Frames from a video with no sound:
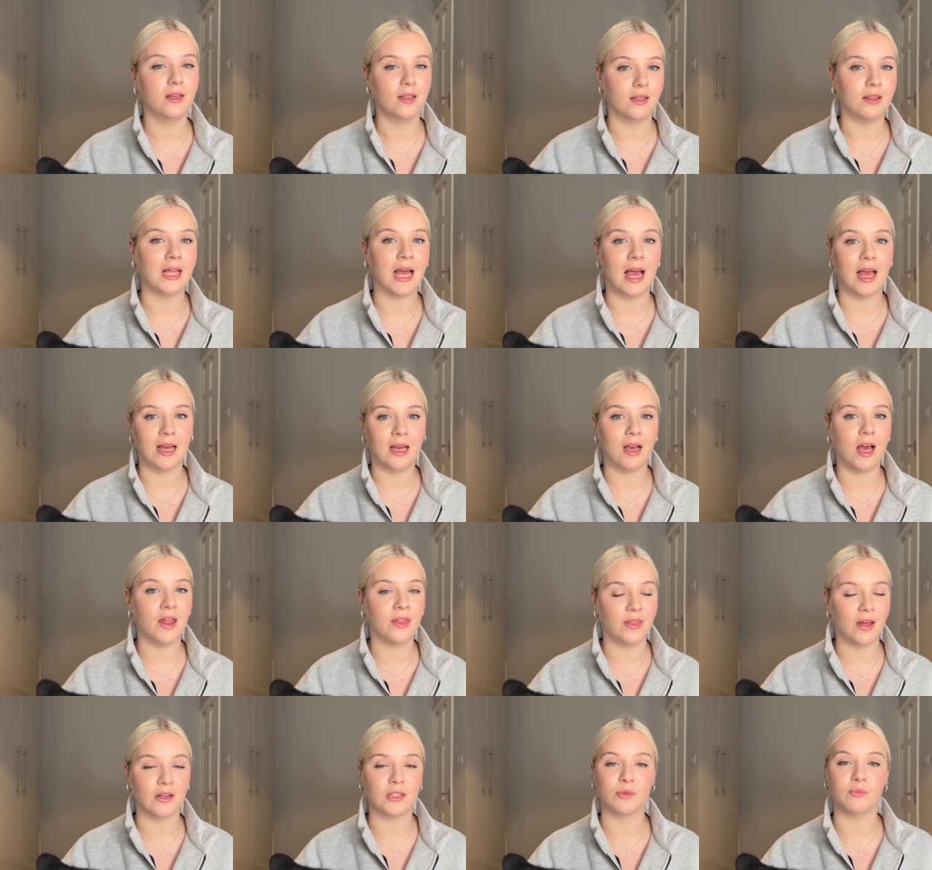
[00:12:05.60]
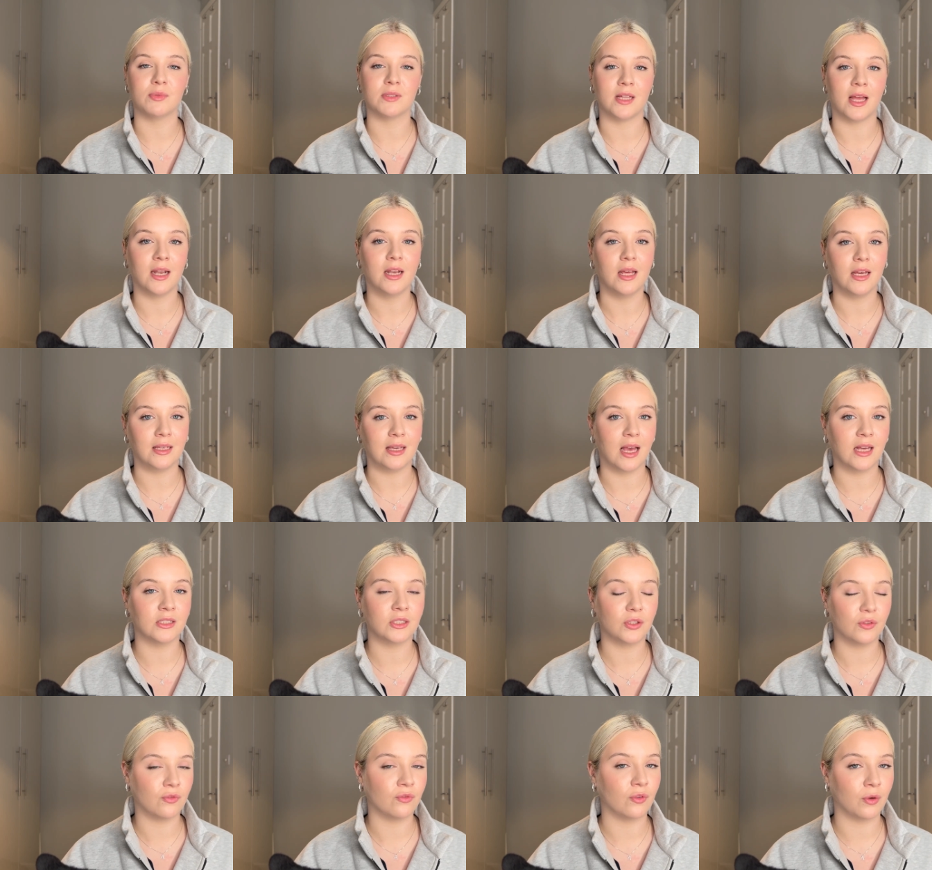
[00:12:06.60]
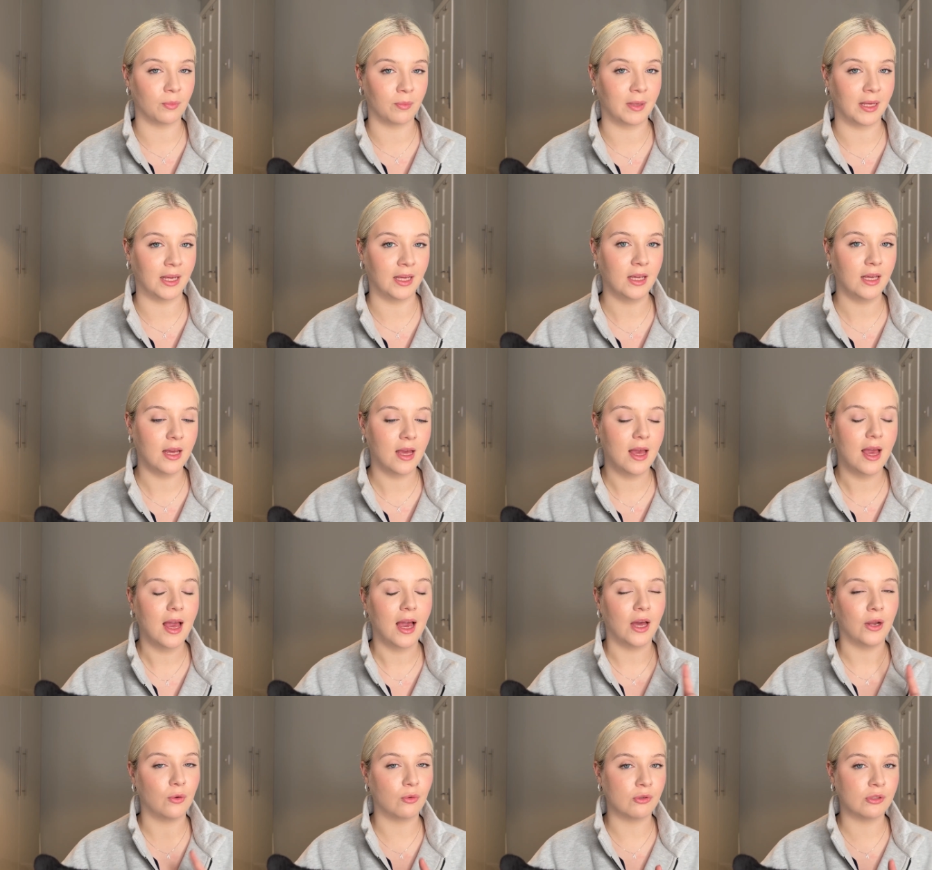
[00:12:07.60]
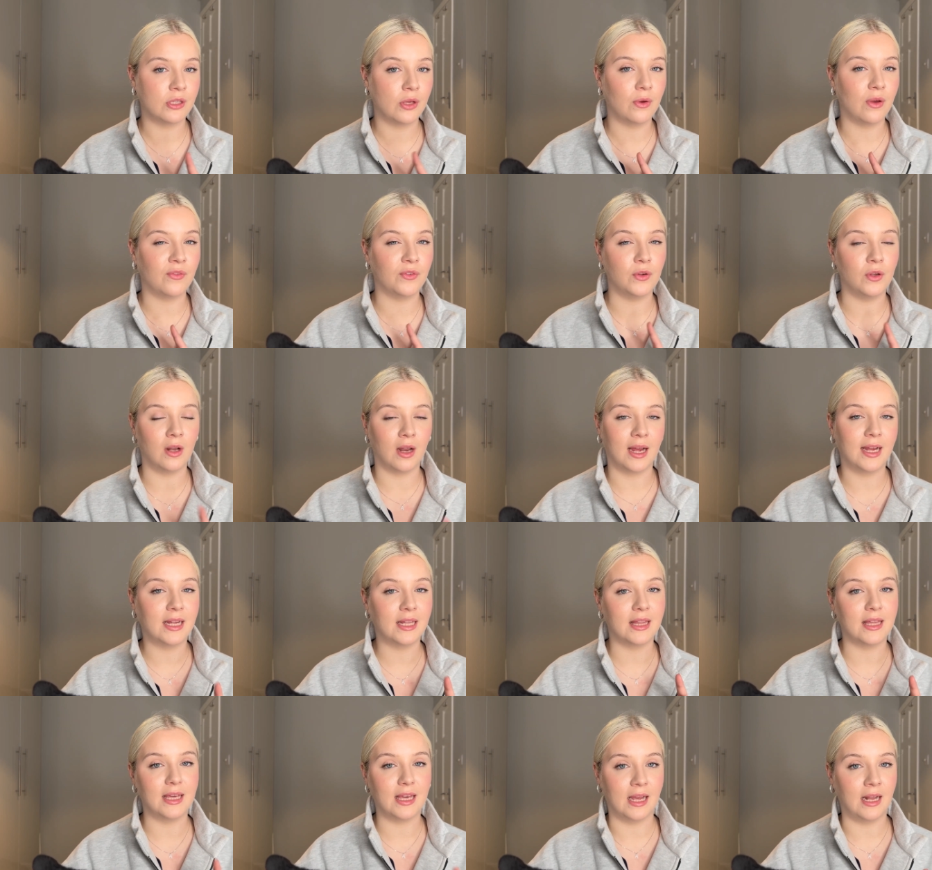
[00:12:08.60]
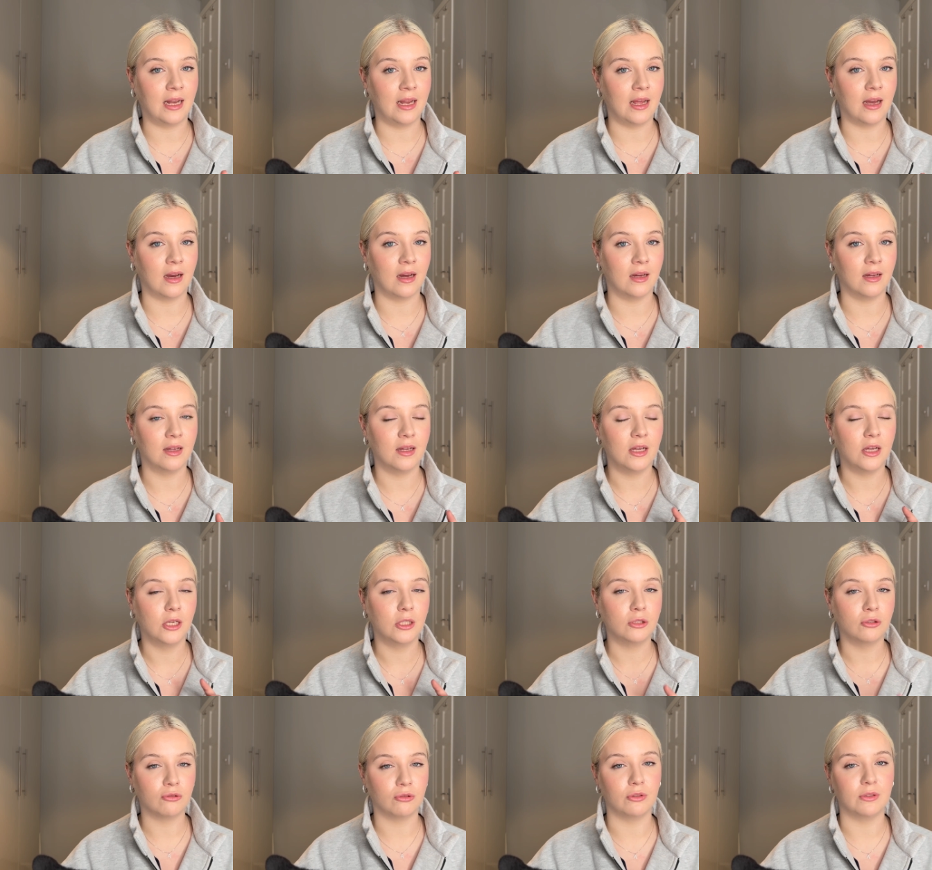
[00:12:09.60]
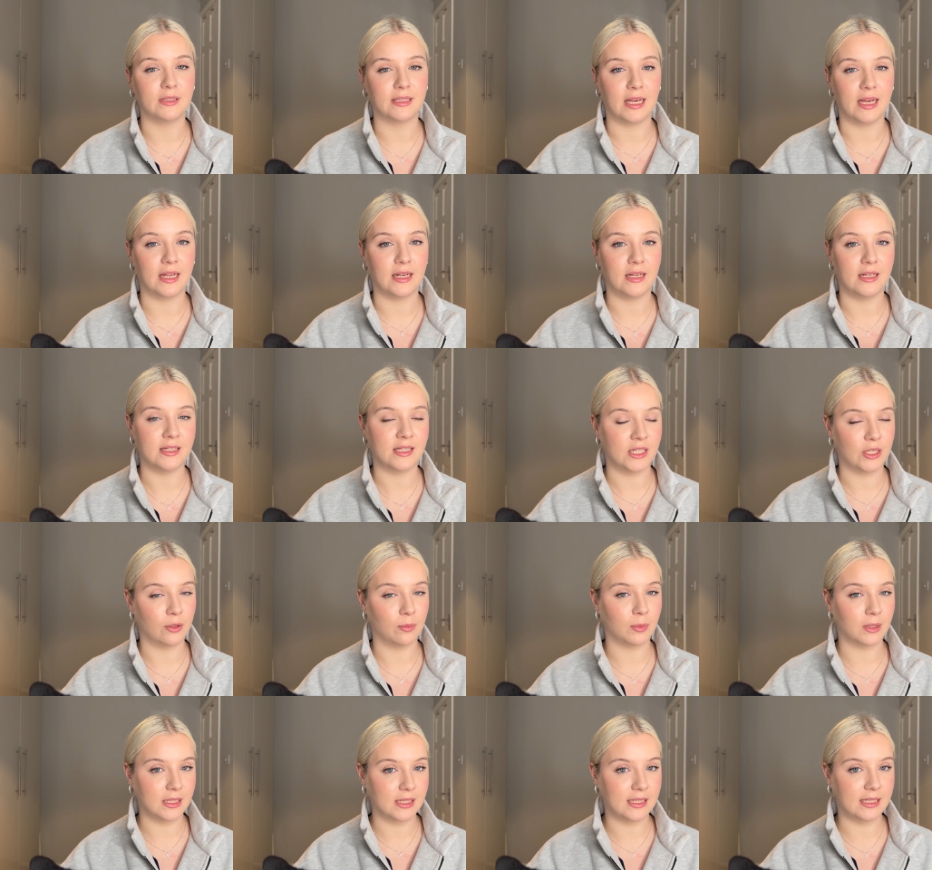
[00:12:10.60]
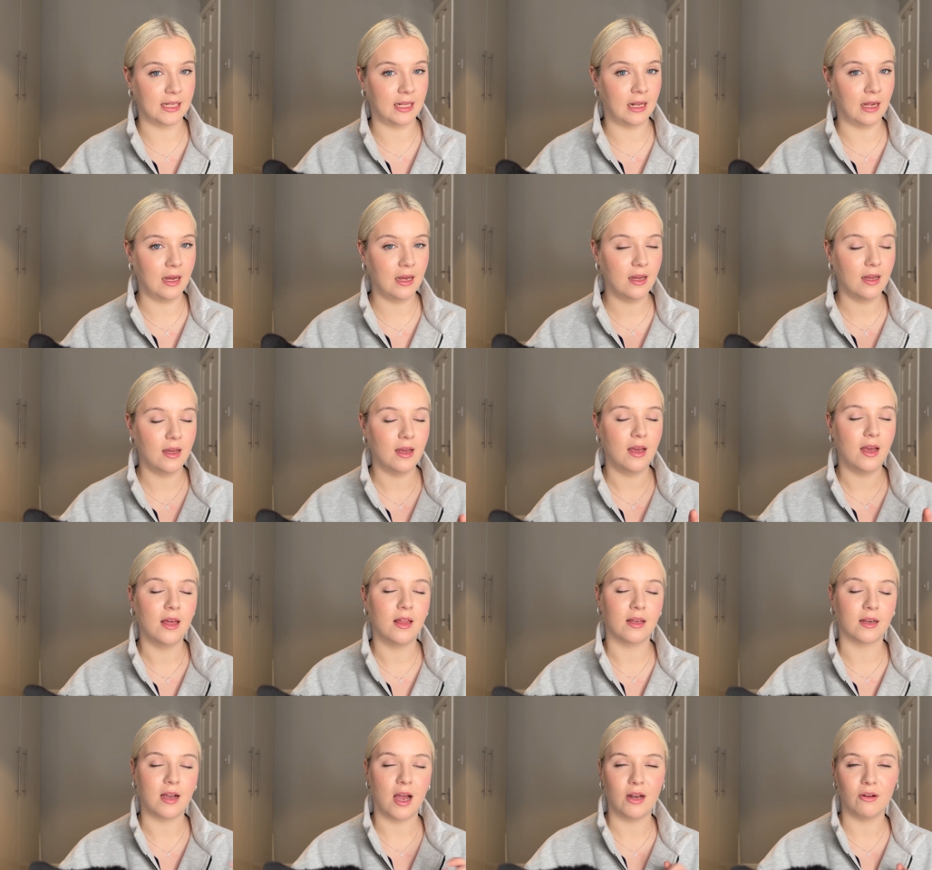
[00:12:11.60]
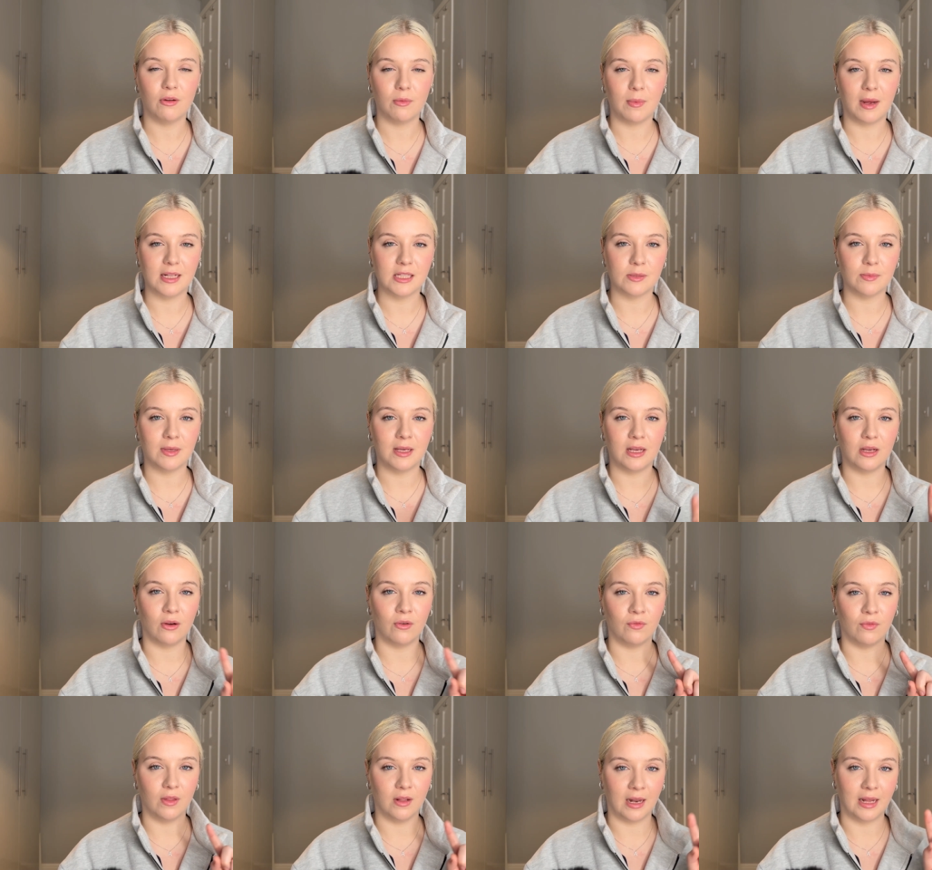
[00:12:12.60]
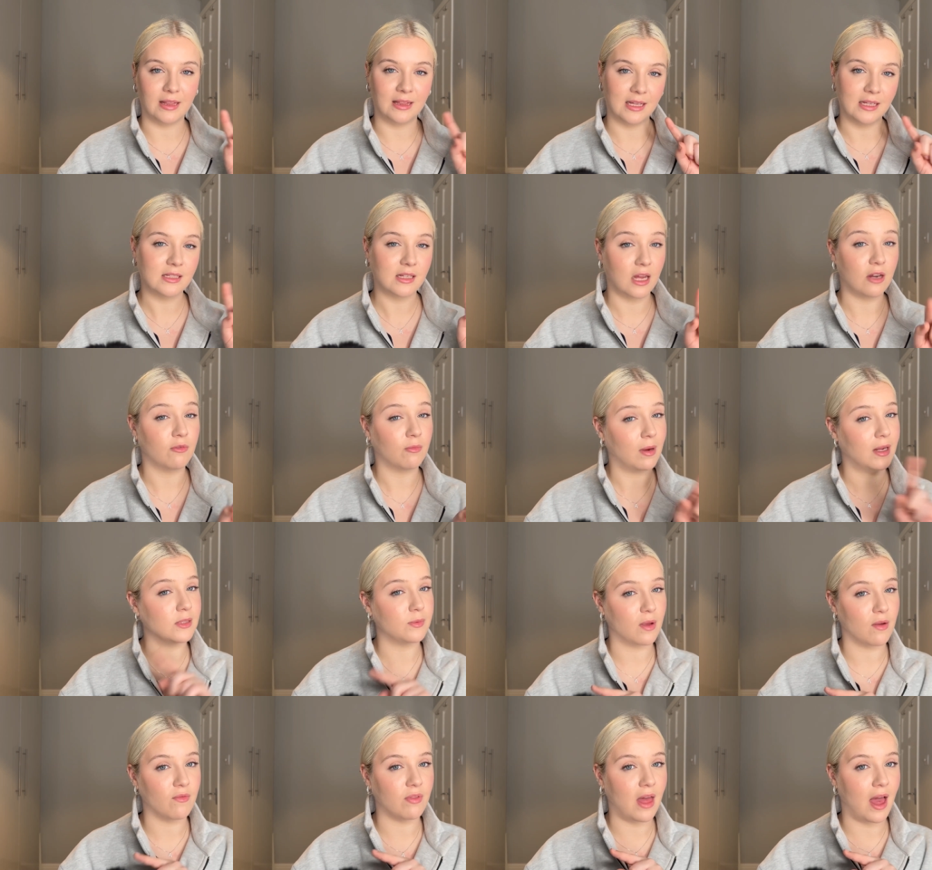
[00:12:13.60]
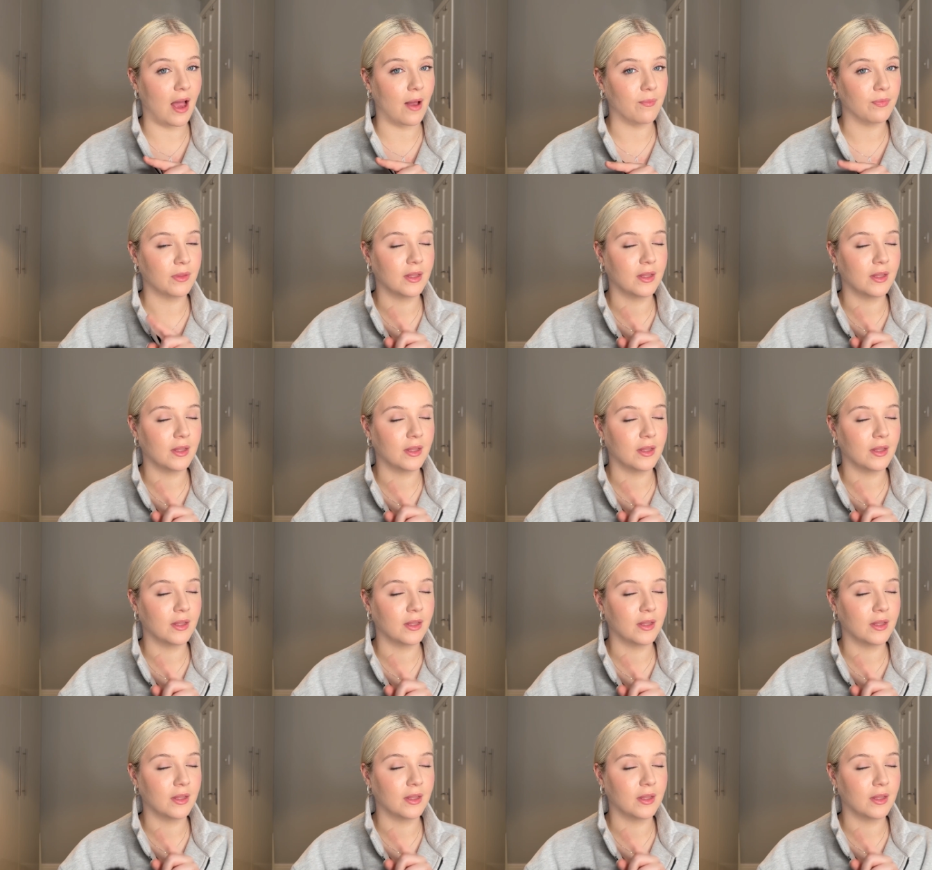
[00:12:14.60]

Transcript: they're a thousand percent a yes from me. And also if you like the Ilia True Skin Serum Concealer, kind of reminds me of, like this kind of reminds me of that.